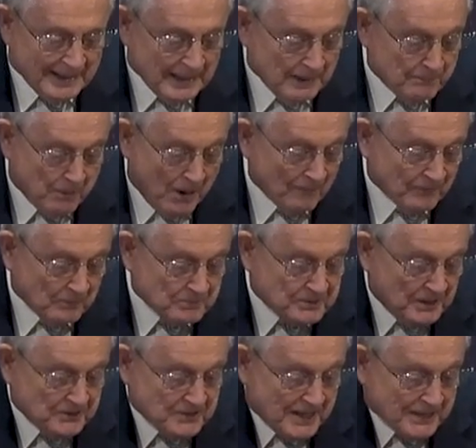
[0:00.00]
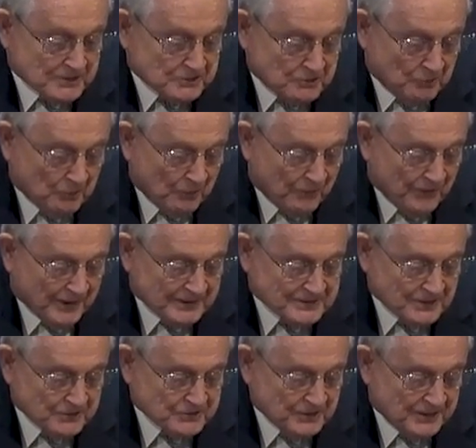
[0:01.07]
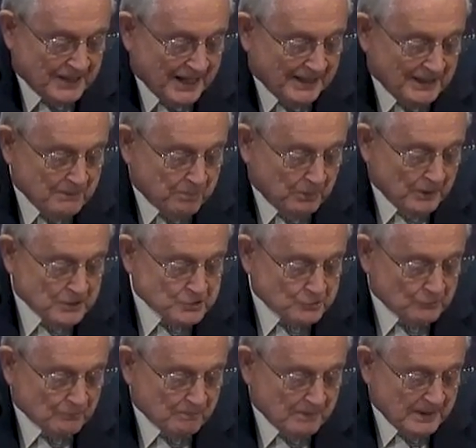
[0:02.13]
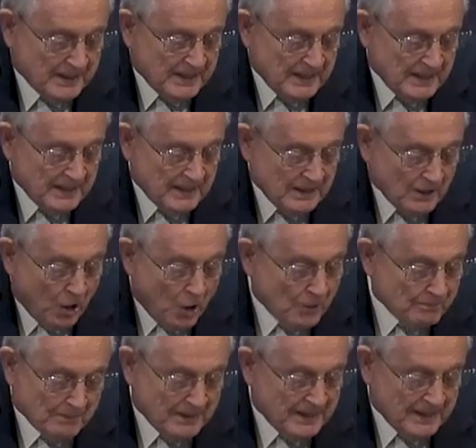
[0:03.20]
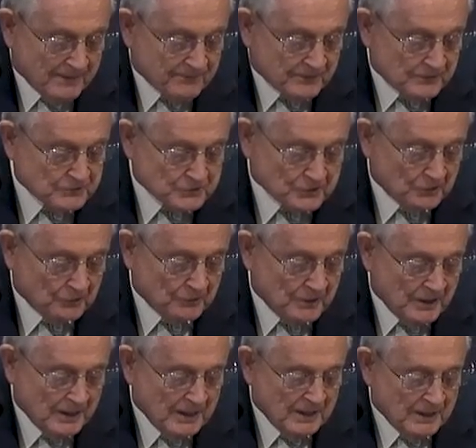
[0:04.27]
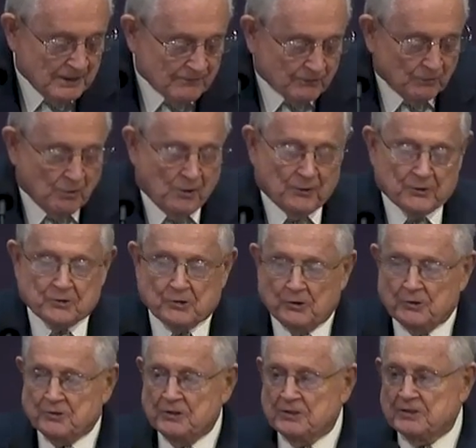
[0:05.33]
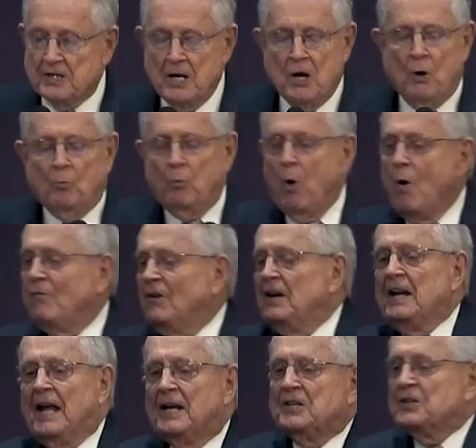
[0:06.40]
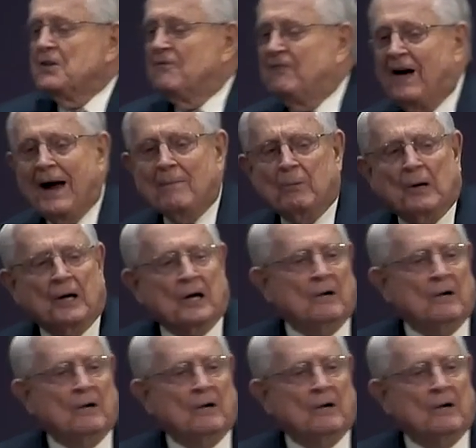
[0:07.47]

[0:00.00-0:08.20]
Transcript: Apart from such external things, there's the daily pressure on me of concern for all the churches. Woven into the fabric